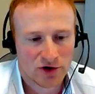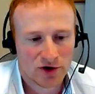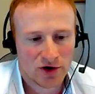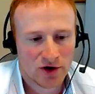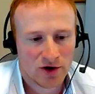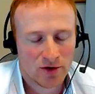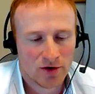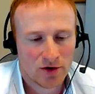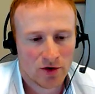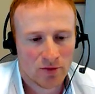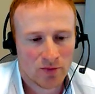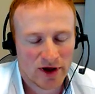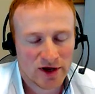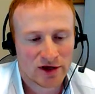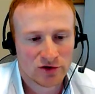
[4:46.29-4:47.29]
on
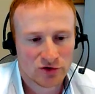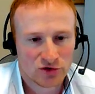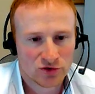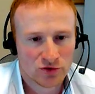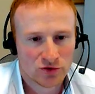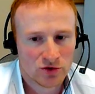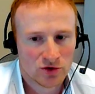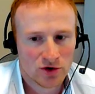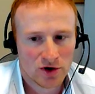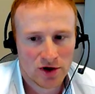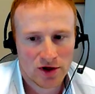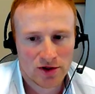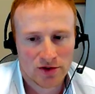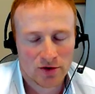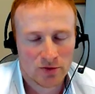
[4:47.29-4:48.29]
making sure
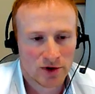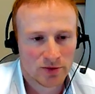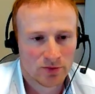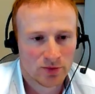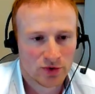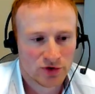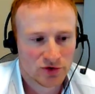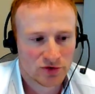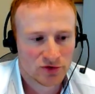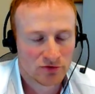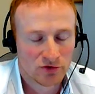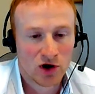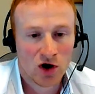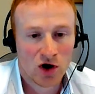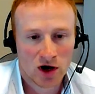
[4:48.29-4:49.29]
that we produce a
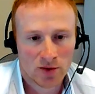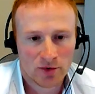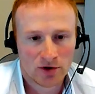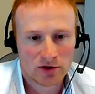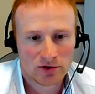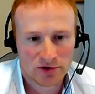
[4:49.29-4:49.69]
reliable,